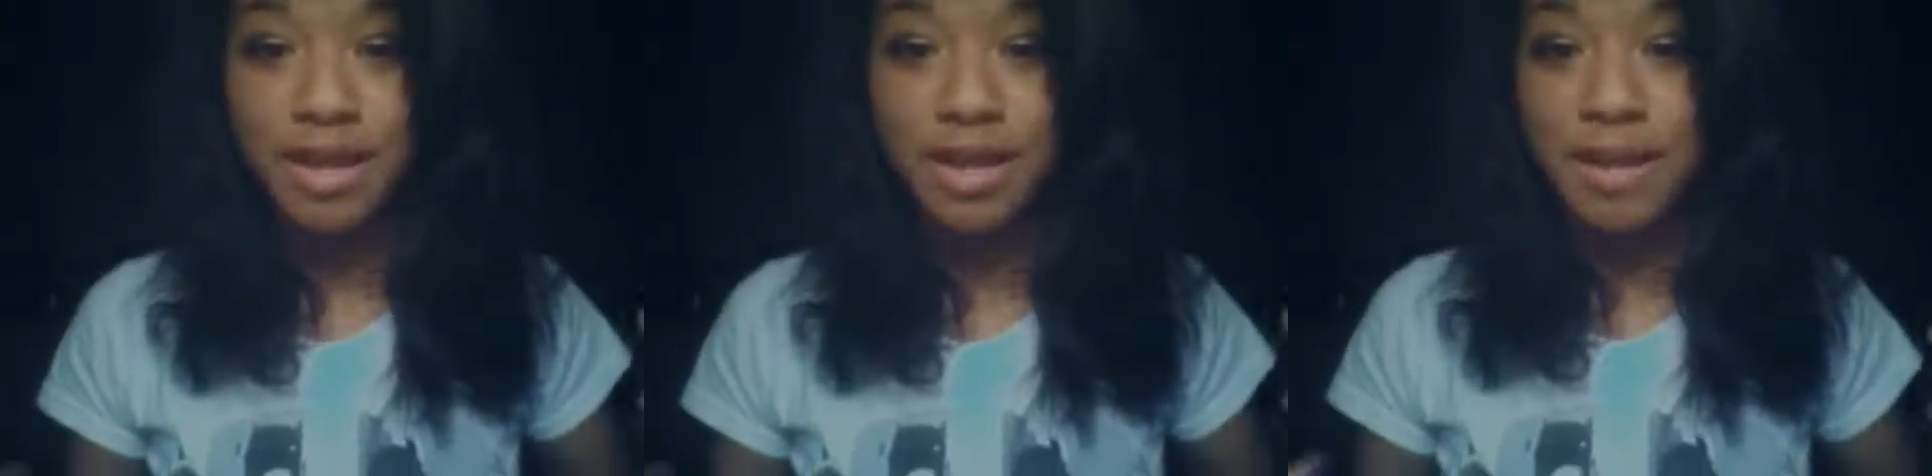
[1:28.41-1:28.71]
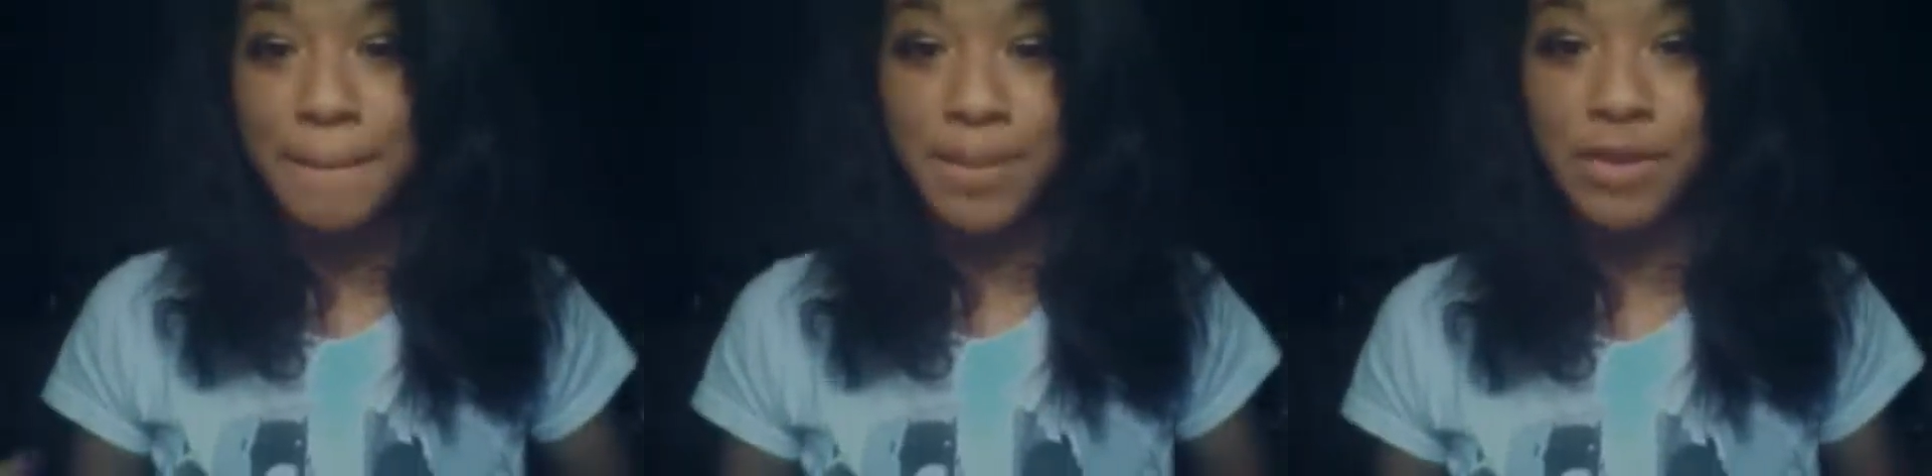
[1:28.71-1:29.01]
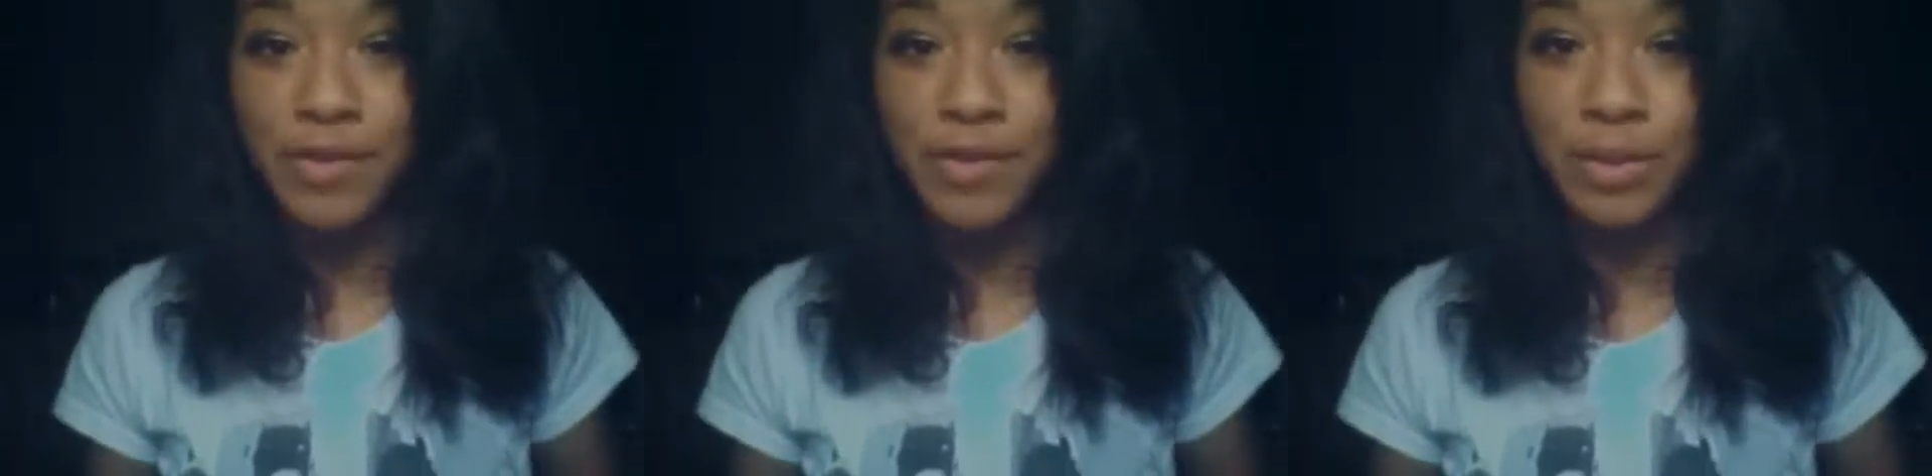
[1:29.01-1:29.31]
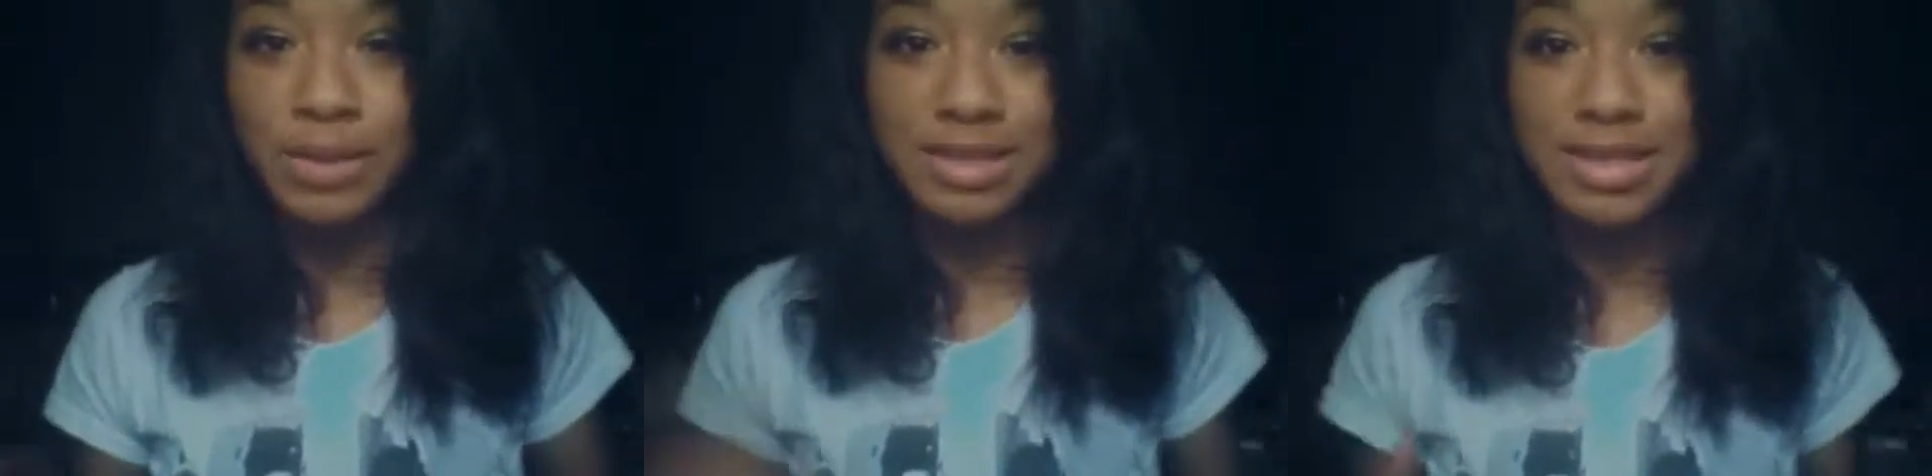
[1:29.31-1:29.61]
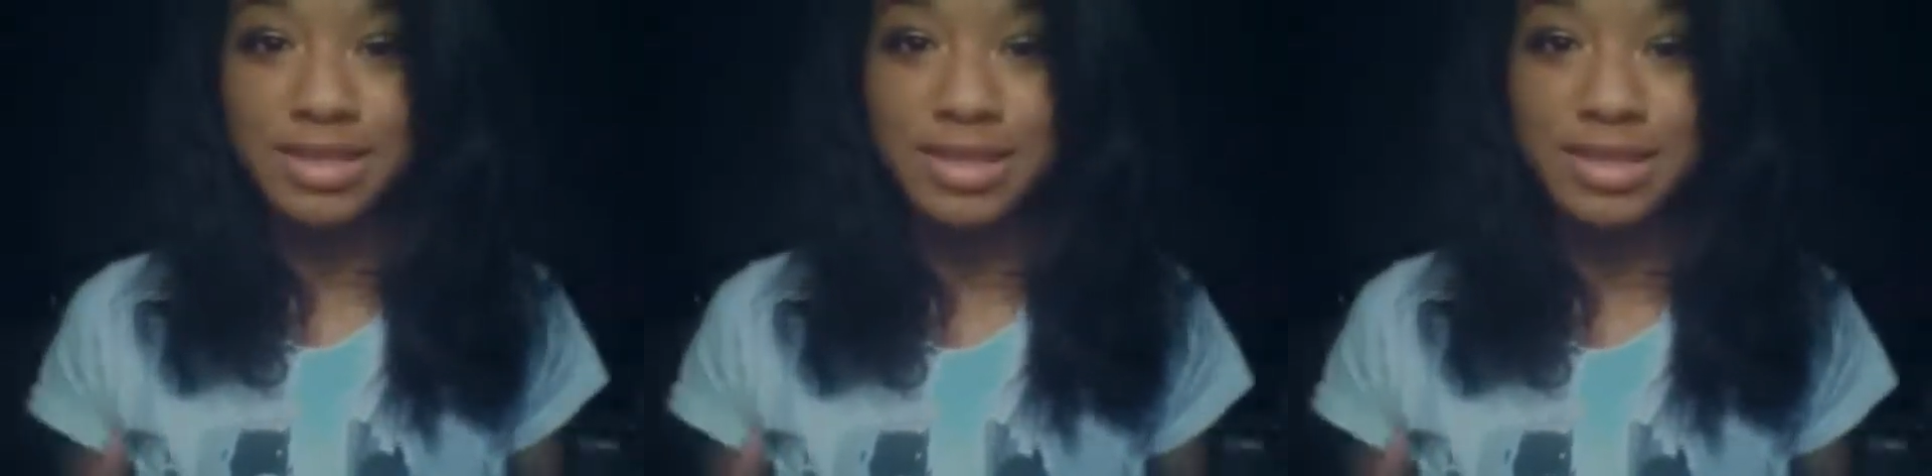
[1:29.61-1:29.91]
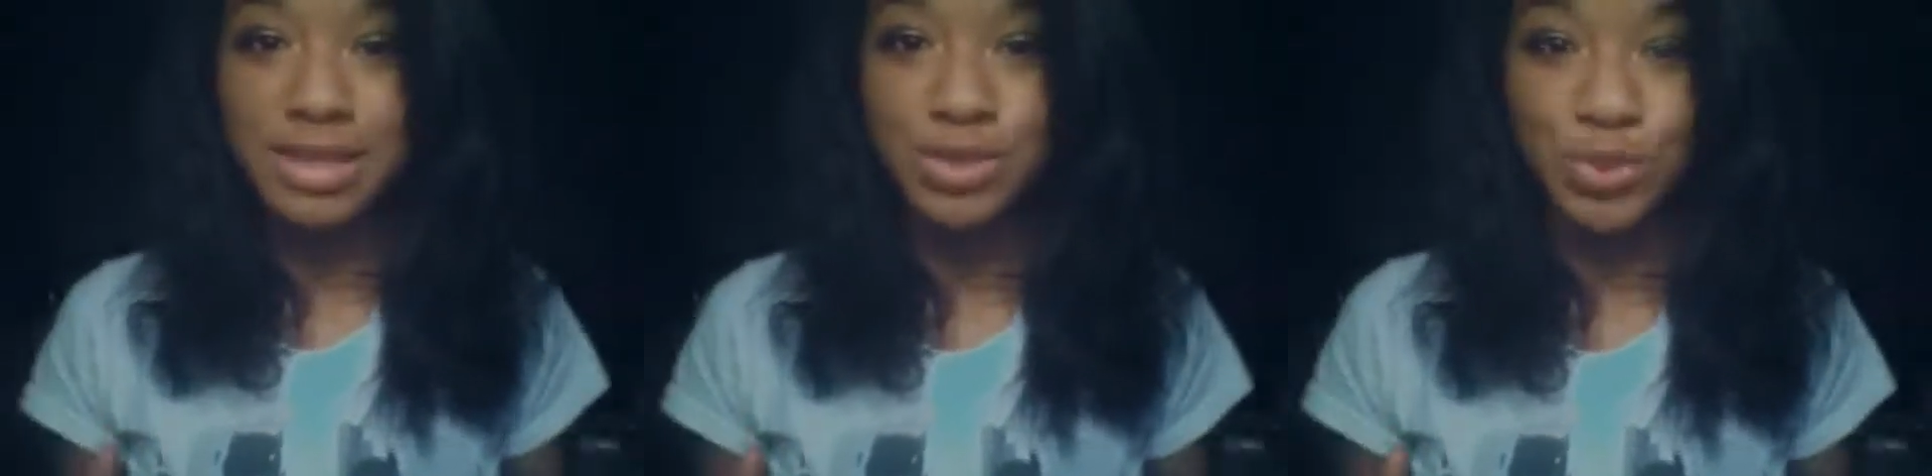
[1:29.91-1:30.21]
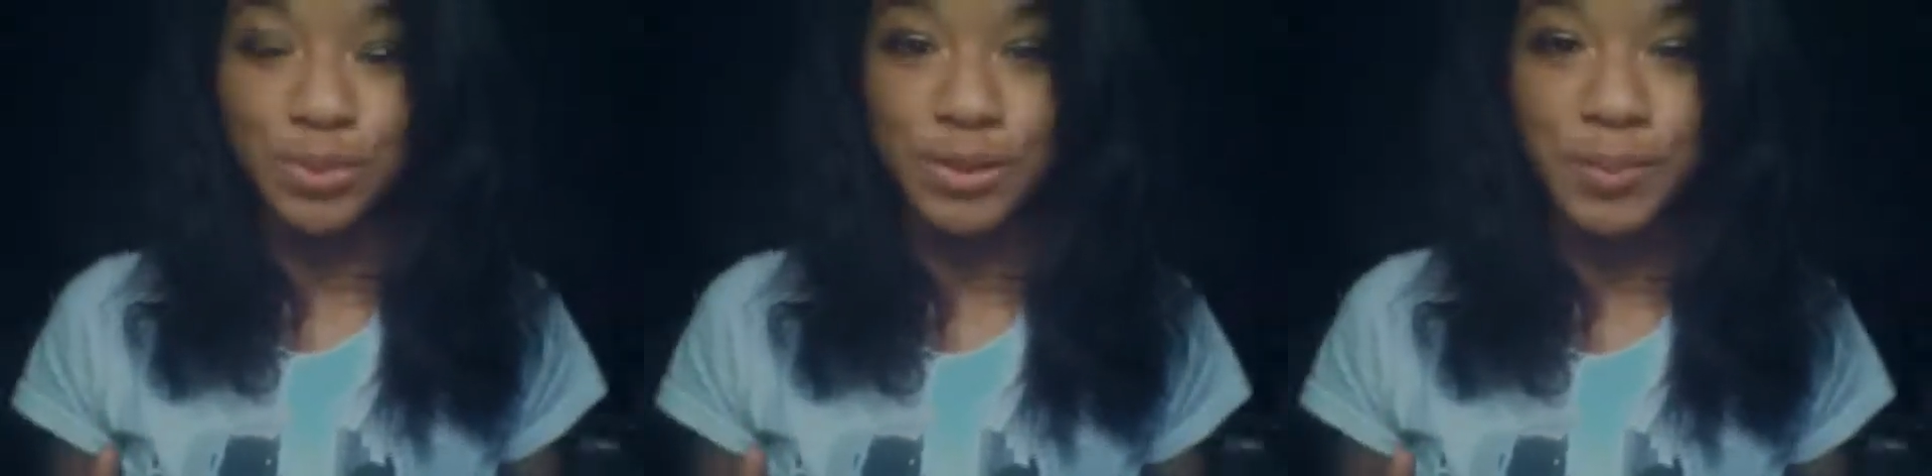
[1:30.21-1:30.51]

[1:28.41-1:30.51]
me and my friend will be discussing this rumor